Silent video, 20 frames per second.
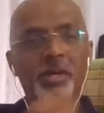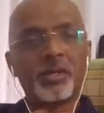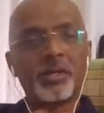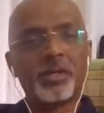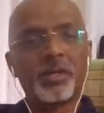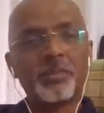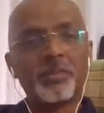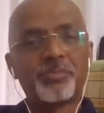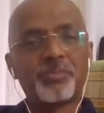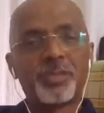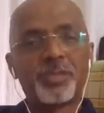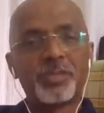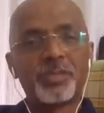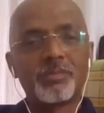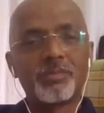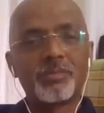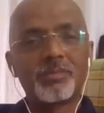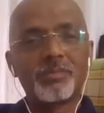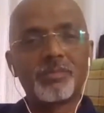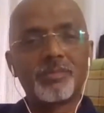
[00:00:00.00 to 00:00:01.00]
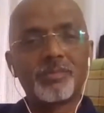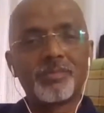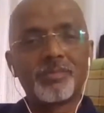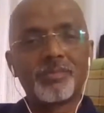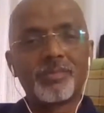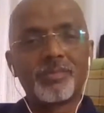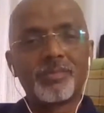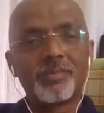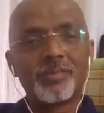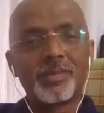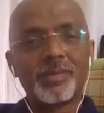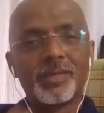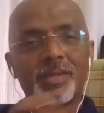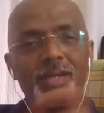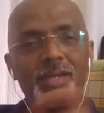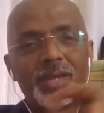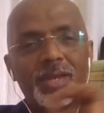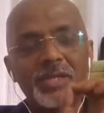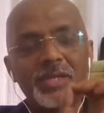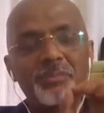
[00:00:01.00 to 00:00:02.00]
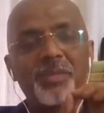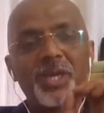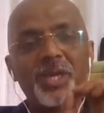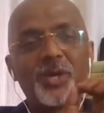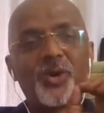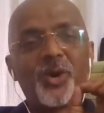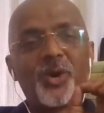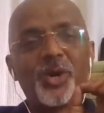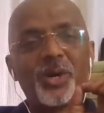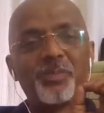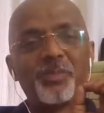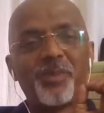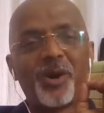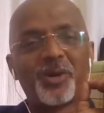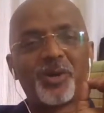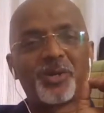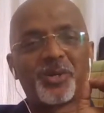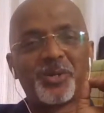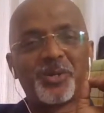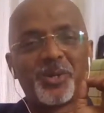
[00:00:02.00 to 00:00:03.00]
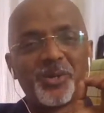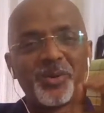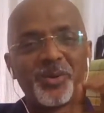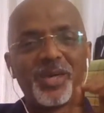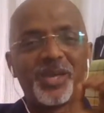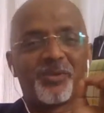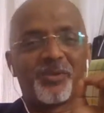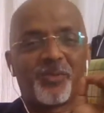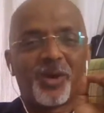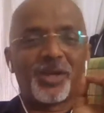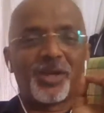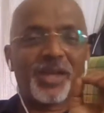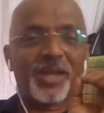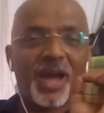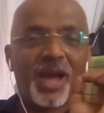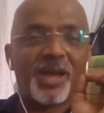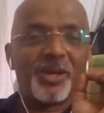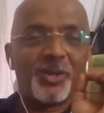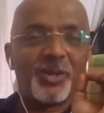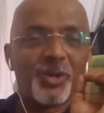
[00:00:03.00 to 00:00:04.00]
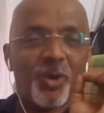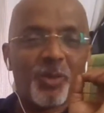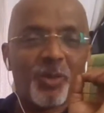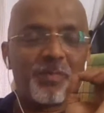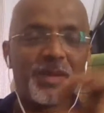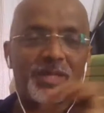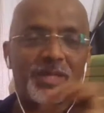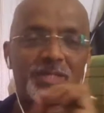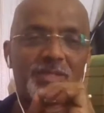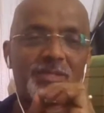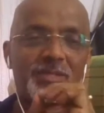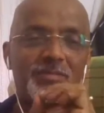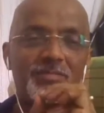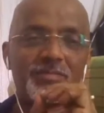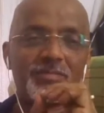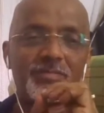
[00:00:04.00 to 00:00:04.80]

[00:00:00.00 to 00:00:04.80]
grips. Let me go about doing what I know best.